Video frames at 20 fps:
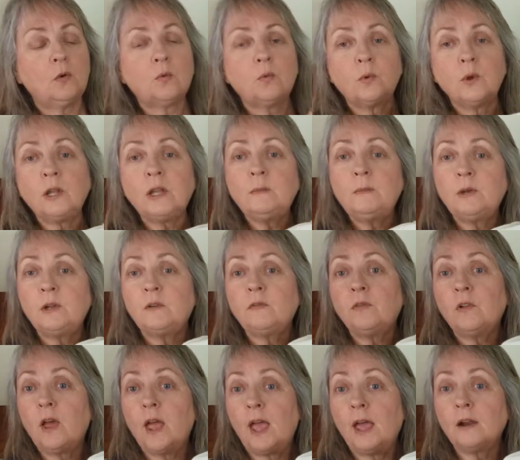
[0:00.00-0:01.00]
really
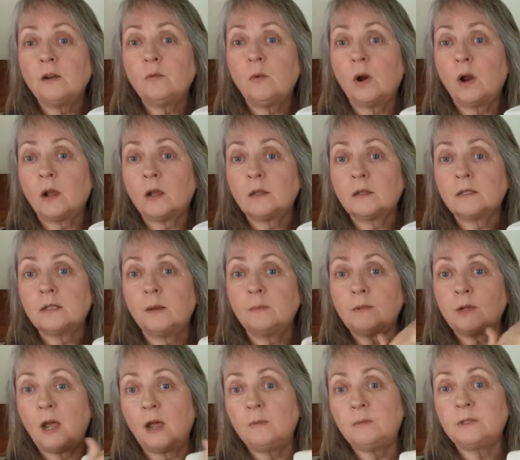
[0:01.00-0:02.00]
beautiful handwork
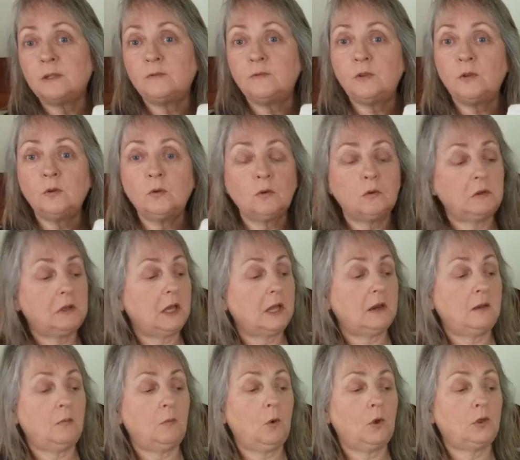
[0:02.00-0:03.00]
sometimes if you get
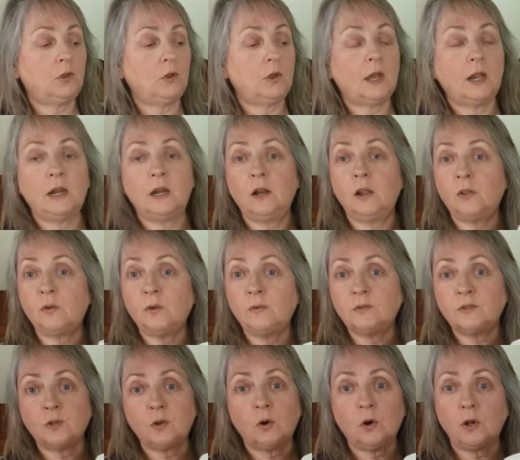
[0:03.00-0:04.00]
it, whether you get it in a thrift
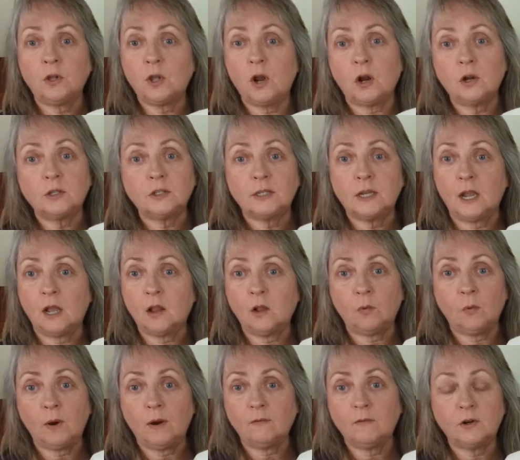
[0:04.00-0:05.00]
store, yard sale, or
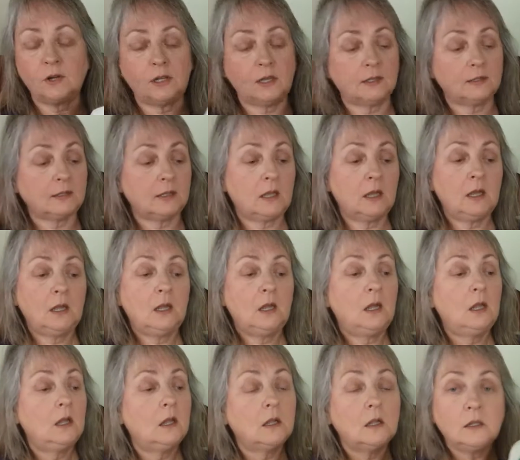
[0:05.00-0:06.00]
wherever it is.
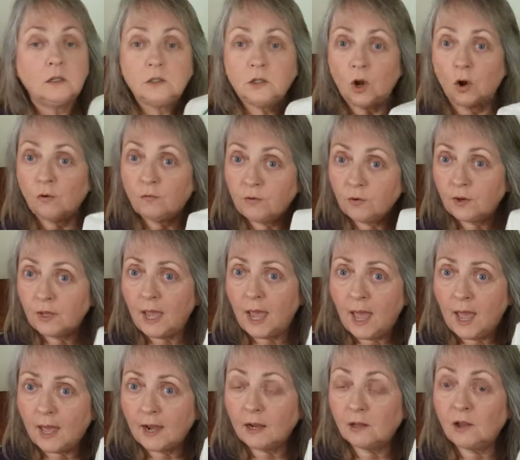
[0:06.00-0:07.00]
Don't
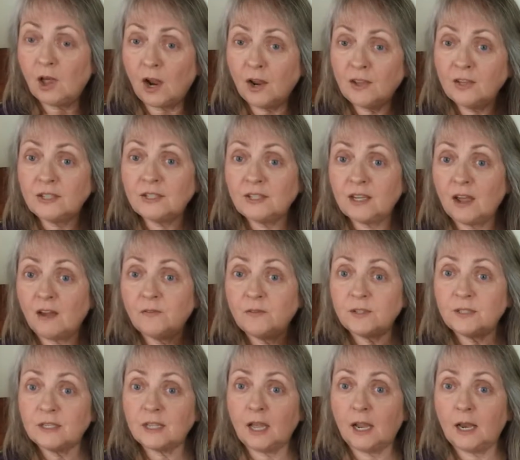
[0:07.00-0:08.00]
forget, a lot of this stuff
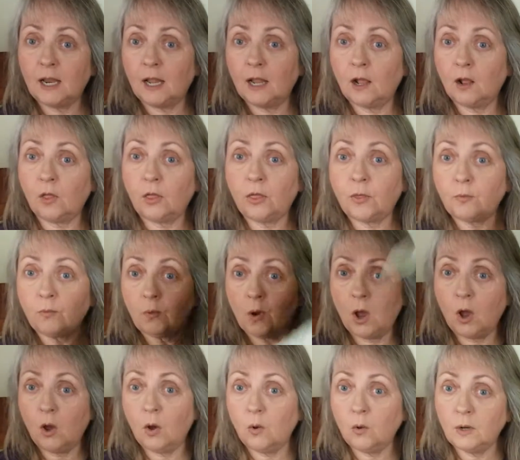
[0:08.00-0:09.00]
is getting
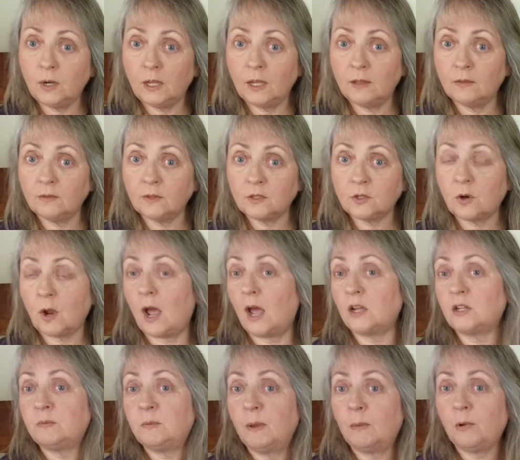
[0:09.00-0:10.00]
thrown in the
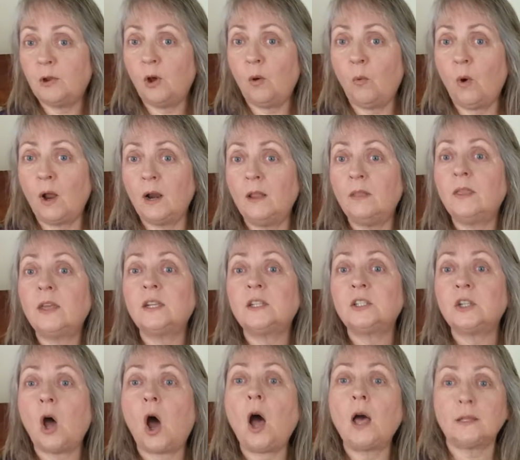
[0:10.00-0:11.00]
trash. People don't want it, they
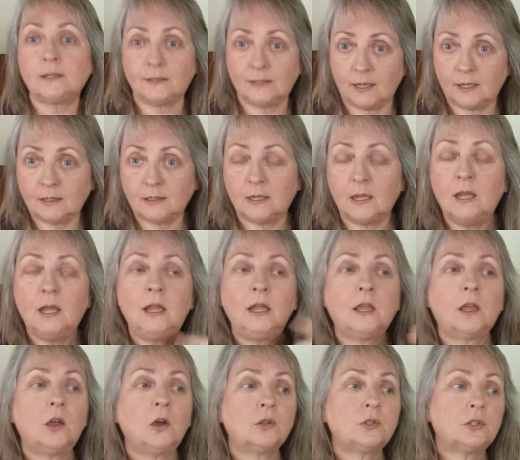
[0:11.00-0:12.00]
toss it.
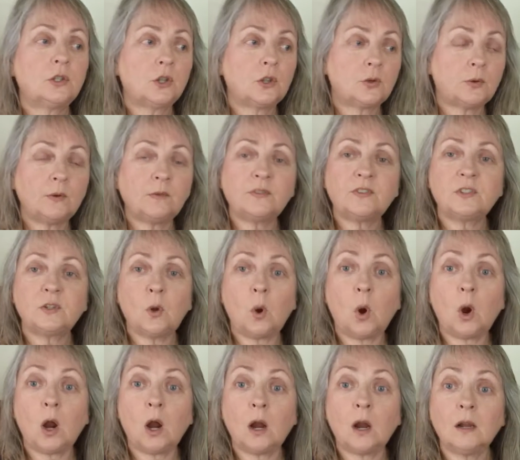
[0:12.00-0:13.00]
Goes to the thrift
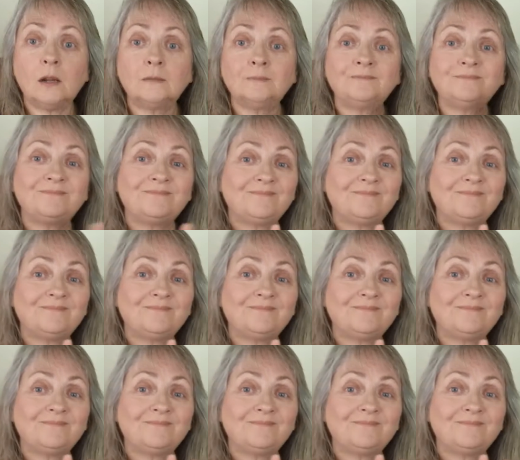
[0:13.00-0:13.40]
store,